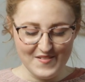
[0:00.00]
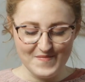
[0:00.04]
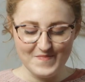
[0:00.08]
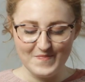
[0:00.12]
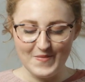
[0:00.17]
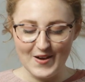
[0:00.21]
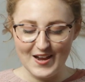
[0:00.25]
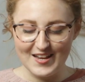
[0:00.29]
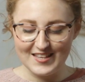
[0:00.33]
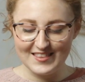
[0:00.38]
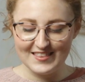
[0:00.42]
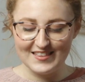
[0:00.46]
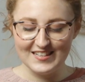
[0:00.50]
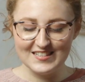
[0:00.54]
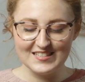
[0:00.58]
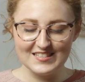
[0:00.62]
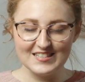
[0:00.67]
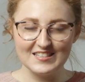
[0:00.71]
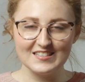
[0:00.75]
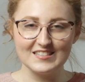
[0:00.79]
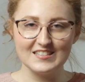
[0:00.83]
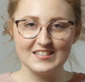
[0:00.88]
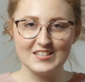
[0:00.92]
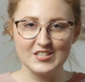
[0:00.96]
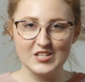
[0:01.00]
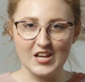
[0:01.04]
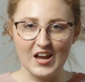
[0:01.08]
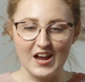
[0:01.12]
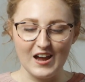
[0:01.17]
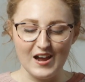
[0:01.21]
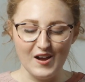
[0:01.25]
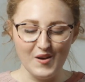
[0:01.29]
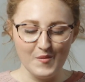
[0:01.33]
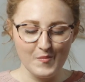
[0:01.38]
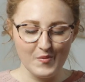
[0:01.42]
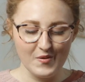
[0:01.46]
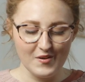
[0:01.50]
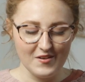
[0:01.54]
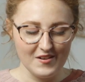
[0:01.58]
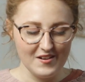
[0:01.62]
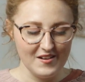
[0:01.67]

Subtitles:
But this is the top